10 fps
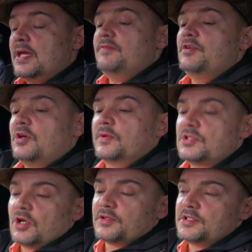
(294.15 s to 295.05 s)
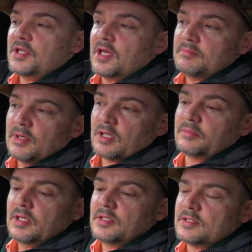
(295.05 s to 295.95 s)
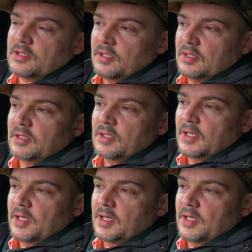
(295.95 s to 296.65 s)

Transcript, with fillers: Even though it's got the same millimeter